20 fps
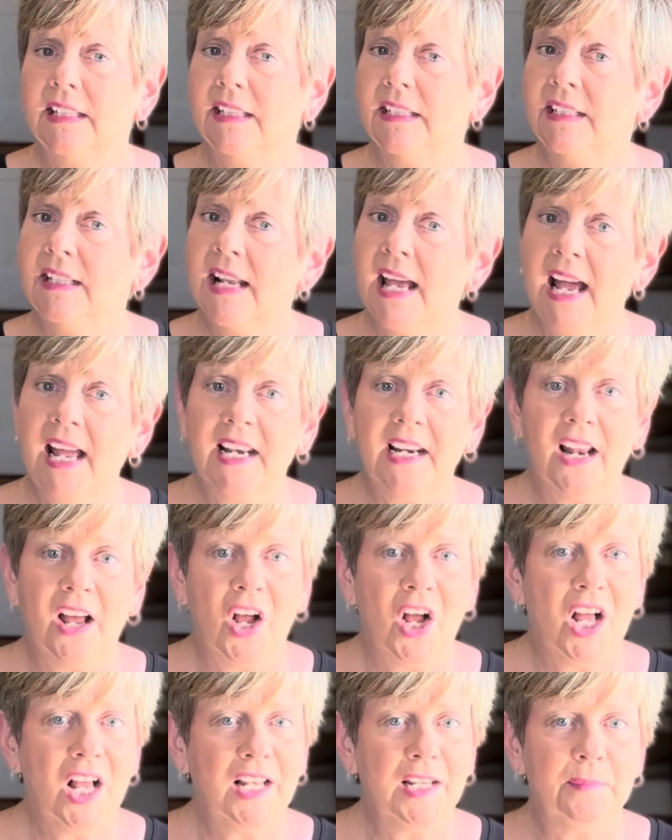not
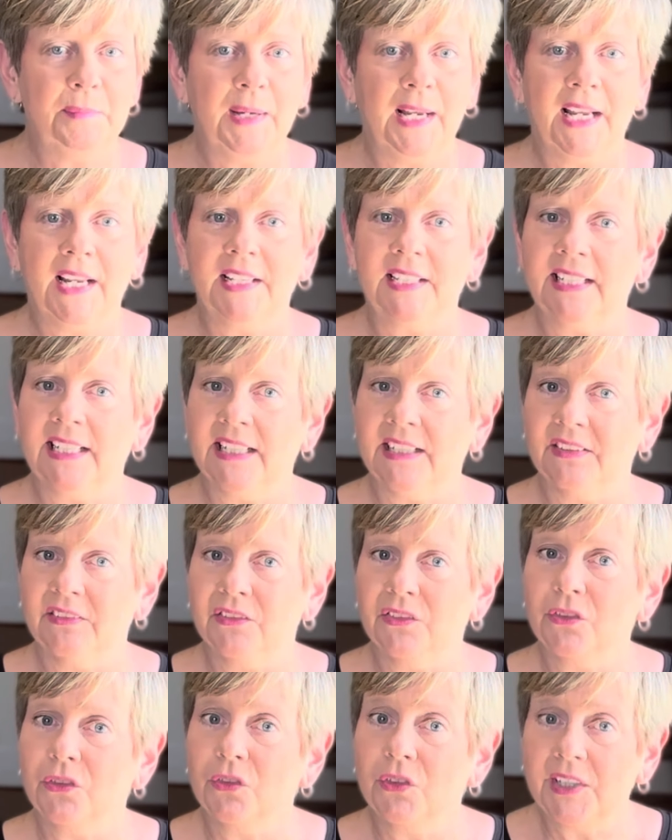all about
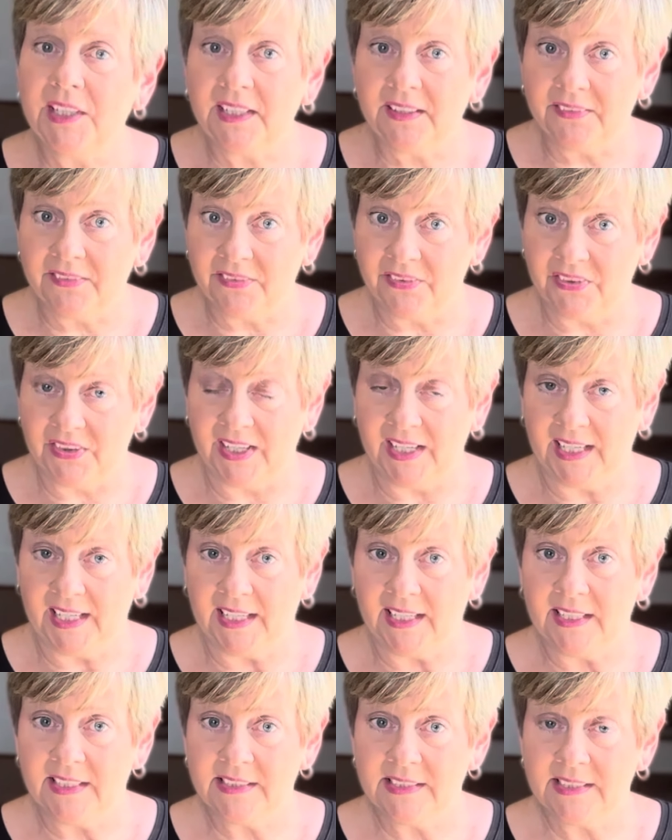getting rid of
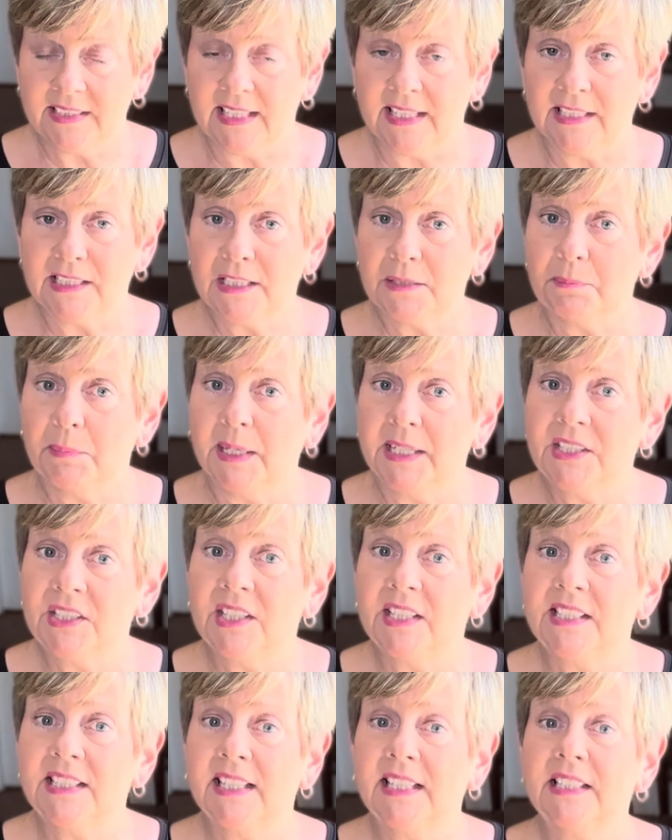things as much
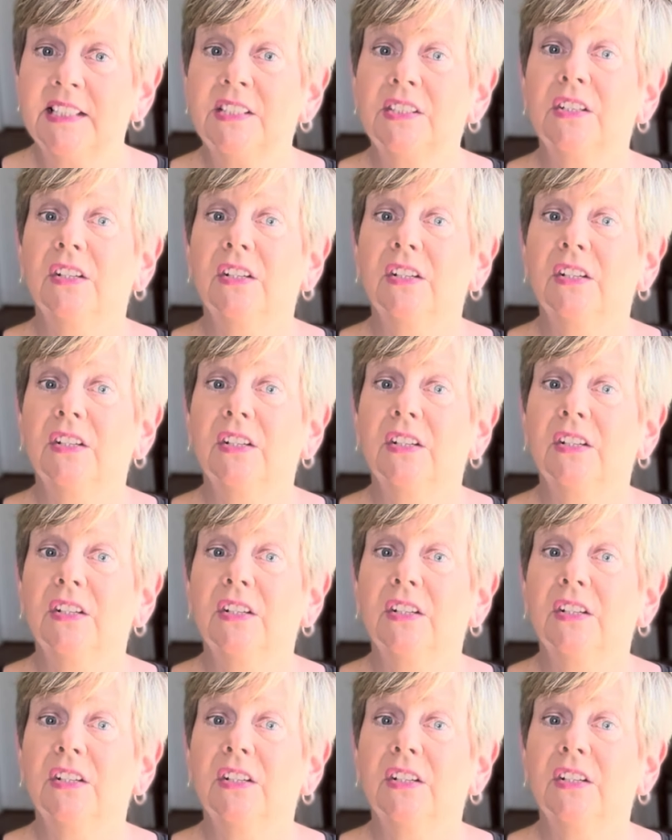as it's